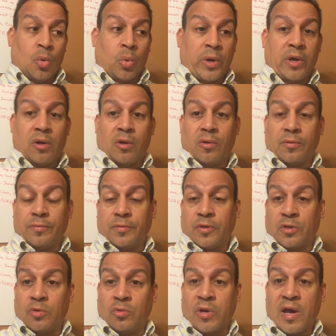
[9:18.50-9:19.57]
Well,
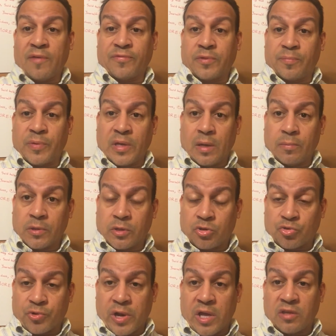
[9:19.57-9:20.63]
you have to be able to
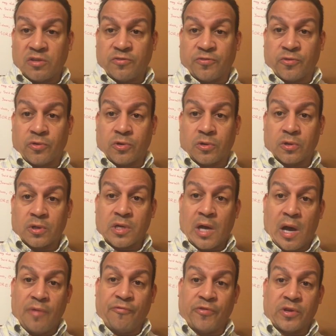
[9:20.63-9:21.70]
transfer
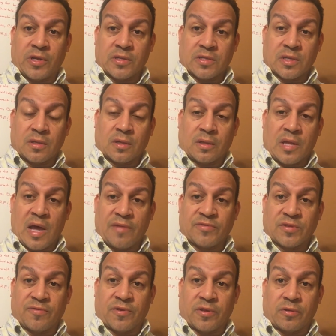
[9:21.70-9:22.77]
confidence in the
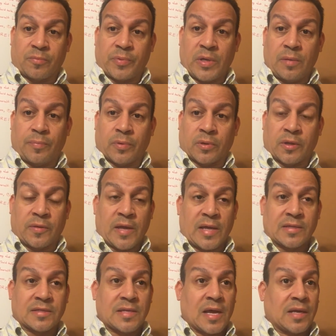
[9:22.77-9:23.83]
lives of other people, and
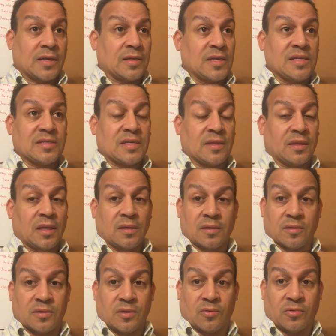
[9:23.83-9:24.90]
that's not an easy thing
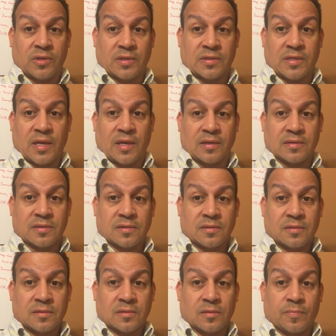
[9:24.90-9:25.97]
to do these days.
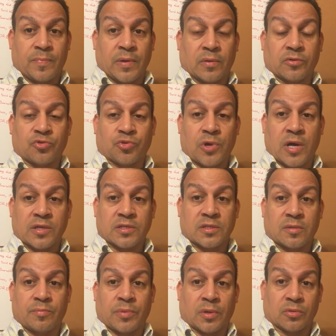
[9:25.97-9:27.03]
Build
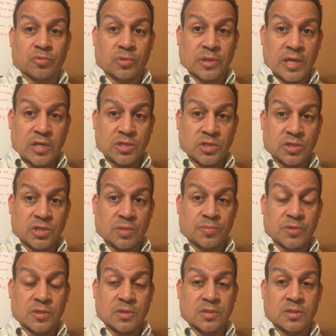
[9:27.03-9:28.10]
trust, build
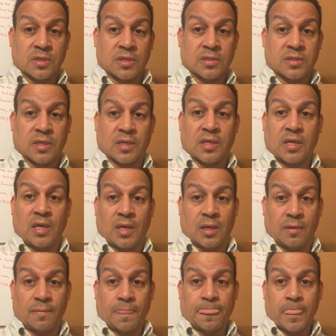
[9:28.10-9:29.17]
relationships is the
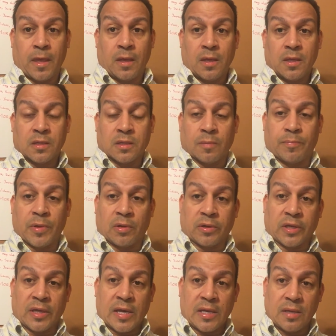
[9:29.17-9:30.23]
key to
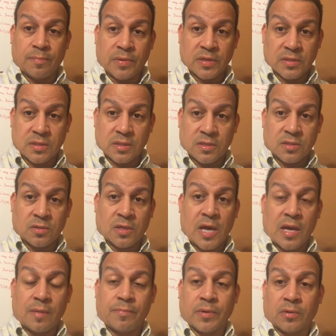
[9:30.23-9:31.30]
building any business. You
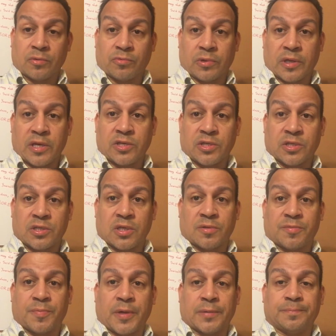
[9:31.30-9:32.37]
got to build
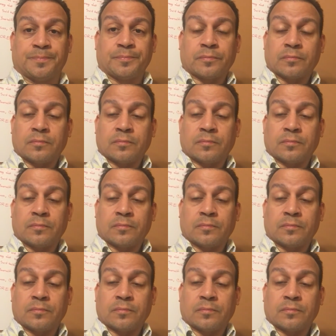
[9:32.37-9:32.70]
relationships, but